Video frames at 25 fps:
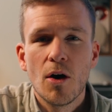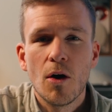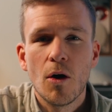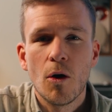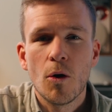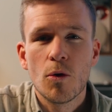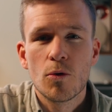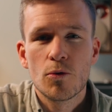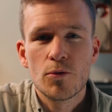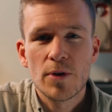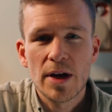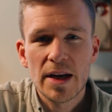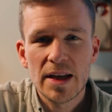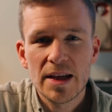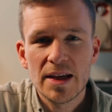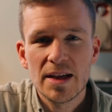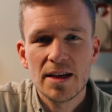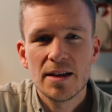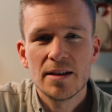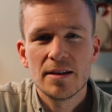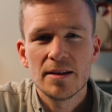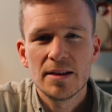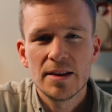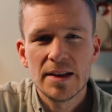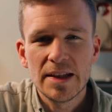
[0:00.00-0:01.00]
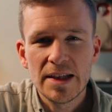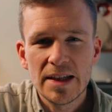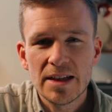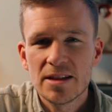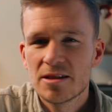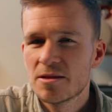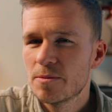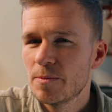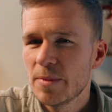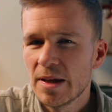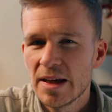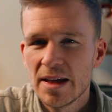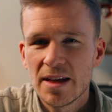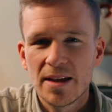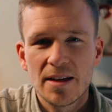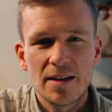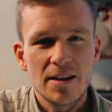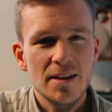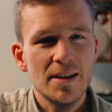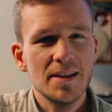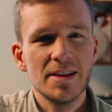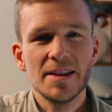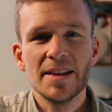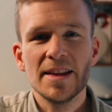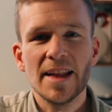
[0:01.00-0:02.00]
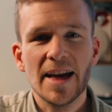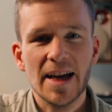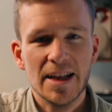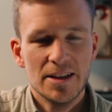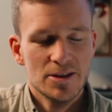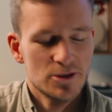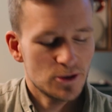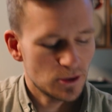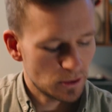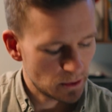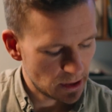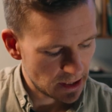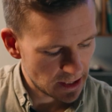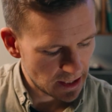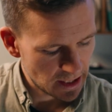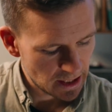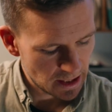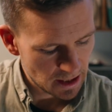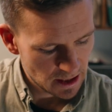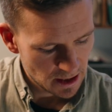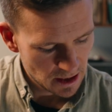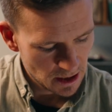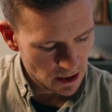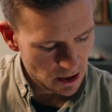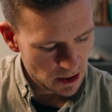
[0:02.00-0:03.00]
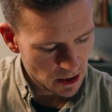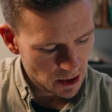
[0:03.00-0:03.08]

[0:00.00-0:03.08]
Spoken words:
already leads me naturally